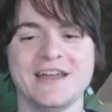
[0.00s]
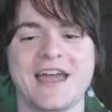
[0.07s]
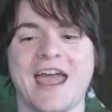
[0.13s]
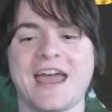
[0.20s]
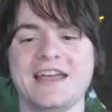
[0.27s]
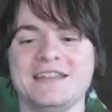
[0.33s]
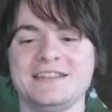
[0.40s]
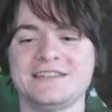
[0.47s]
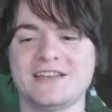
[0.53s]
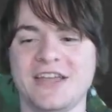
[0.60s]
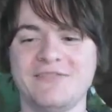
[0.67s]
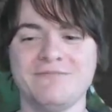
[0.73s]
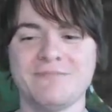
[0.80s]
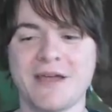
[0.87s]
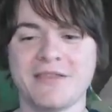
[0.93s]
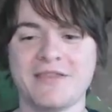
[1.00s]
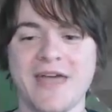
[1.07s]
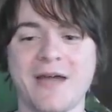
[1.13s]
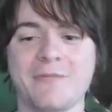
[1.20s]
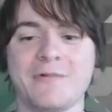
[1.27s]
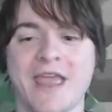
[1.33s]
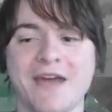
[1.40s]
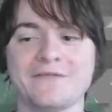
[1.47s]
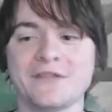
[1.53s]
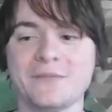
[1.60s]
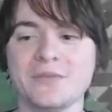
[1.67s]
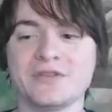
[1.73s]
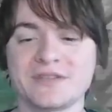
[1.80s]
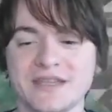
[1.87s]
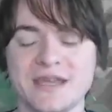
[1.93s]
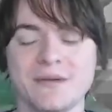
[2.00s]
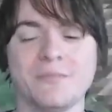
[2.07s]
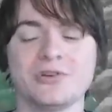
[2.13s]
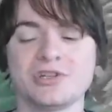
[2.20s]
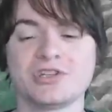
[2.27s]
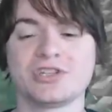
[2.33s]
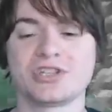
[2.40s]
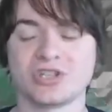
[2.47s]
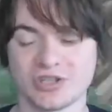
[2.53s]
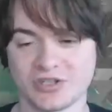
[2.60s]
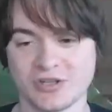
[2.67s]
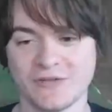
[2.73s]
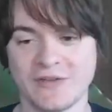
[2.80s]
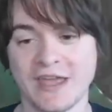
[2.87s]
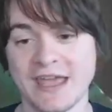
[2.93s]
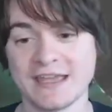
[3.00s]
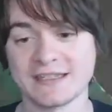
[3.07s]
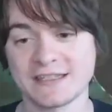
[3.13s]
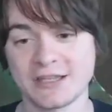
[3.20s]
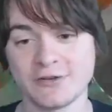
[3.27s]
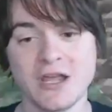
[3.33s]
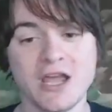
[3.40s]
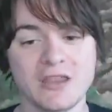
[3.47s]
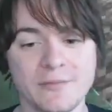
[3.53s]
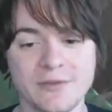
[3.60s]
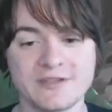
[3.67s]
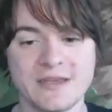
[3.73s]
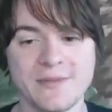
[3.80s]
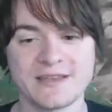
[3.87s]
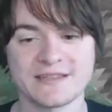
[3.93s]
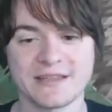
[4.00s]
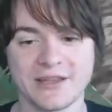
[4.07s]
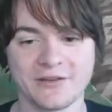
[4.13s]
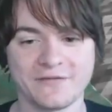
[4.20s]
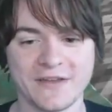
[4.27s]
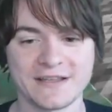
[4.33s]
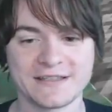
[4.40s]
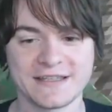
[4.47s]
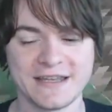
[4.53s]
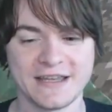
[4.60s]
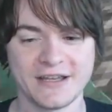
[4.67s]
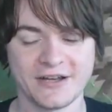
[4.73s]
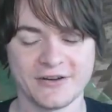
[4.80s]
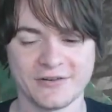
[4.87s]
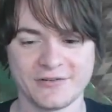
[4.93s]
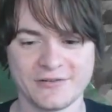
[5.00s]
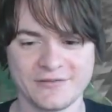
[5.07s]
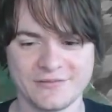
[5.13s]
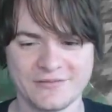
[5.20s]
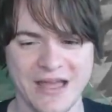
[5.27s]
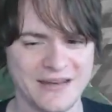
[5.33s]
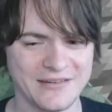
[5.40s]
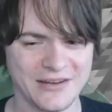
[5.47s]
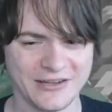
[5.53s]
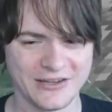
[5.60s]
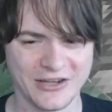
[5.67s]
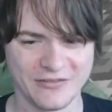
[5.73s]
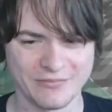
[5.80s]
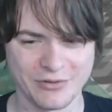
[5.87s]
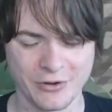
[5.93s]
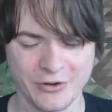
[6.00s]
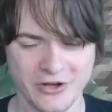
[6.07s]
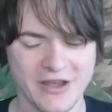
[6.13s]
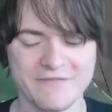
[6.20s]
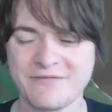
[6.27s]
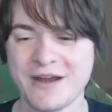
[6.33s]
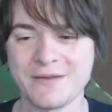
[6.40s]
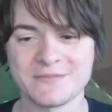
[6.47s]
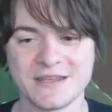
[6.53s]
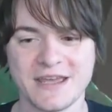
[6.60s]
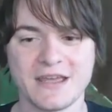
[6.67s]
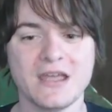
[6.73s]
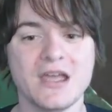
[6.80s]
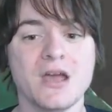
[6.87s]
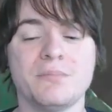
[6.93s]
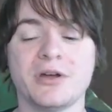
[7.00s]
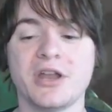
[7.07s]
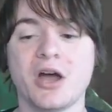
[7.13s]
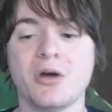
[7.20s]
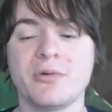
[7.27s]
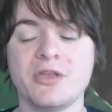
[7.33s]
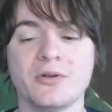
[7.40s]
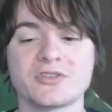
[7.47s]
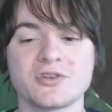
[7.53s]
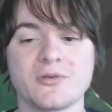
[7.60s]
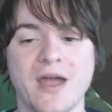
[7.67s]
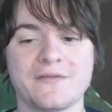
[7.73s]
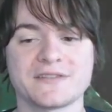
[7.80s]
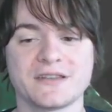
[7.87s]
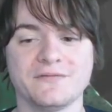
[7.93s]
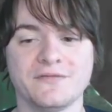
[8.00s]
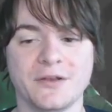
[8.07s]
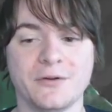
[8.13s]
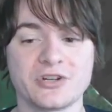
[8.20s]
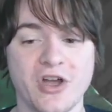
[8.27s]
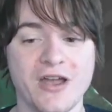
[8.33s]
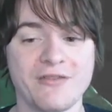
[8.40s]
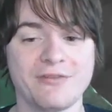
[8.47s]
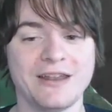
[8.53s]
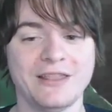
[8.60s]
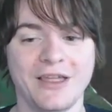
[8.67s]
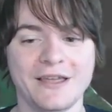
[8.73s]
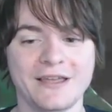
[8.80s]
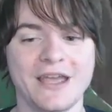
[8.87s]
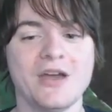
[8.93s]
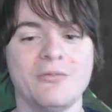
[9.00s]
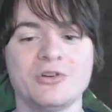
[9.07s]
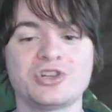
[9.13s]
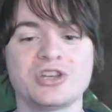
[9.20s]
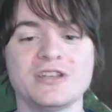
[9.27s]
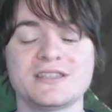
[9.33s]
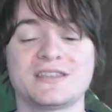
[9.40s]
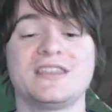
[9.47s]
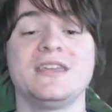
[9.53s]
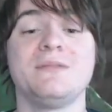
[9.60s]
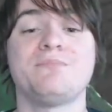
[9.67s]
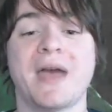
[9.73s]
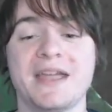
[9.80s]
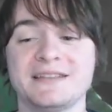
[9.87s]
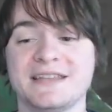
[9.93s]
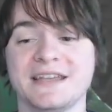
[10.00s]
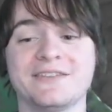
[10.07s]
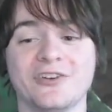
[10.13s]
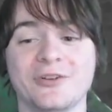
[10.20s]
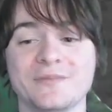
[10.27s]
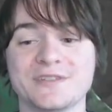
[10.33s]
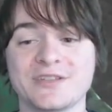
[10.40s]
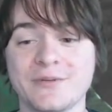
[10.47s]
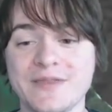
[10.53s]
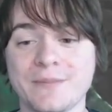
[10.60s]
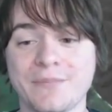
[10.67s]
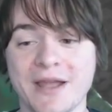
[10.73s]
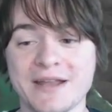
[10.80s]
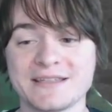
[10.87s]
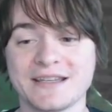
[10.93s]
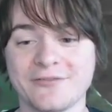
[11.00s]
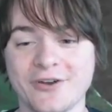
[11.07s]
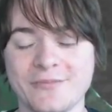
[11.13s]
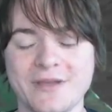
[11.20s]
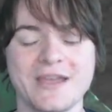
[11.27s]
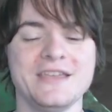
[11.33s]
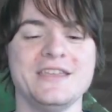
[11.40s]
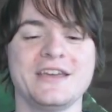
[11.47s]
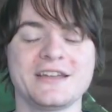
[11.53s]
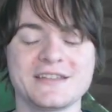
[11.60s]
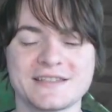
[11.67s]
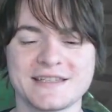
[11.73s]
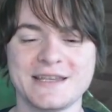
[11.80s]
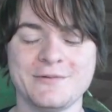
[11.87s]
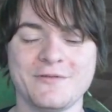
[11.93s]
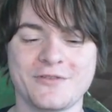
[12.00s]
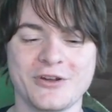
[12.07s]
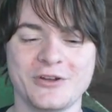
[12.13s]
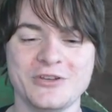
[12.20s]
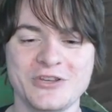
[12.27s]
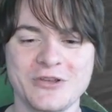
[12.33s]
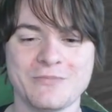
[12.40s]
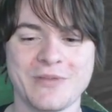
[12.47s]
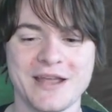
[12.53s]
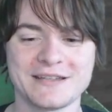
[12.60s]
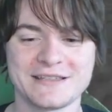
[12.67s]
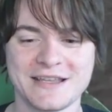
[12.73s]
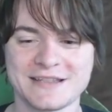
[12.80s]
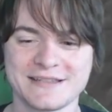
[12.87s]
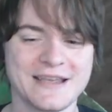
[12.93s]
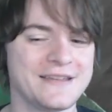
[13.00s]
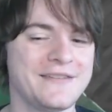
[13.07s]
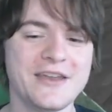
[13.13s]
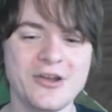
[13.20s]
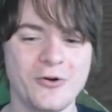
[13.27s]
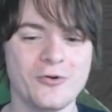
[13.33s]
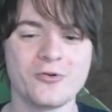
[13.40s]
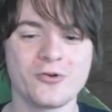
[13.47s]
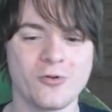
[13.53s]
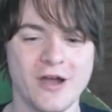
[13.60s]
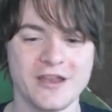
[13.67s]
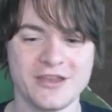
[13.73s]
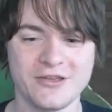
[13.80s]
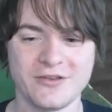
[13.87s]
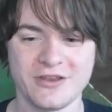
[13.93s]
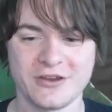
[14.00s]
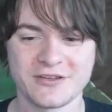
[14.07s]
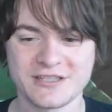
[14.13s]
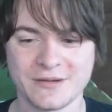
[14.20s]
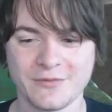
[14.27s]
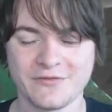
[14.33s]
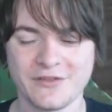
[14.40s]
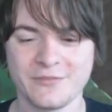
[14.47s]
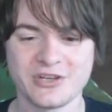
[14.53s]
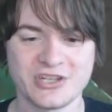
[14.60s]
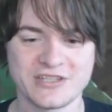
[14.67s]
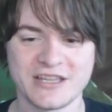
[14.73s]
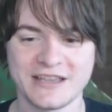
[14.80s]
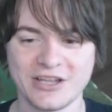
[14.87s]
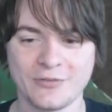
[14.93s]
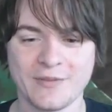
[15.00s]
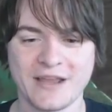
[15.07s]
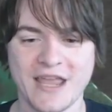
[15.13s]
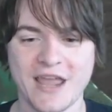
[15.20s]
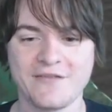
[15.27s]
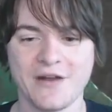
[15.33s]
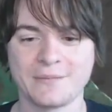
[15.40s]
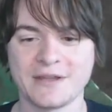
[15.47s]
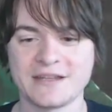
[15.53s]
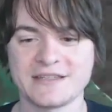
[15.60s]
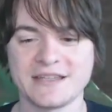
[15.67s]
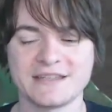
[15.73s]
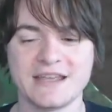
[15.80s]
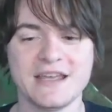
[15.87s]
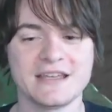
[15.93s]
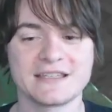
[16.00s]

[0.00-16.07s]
And even better than that, we have the museum, which is just over here. So the museum has a lot of things in it. Oh, and a lot of broken item frames in it. But we also have something which I really like, which is the painting room. So in the painting room, you can see we've got new paintings. They're not all quite new. You know, some of them are just a little bit cave updated.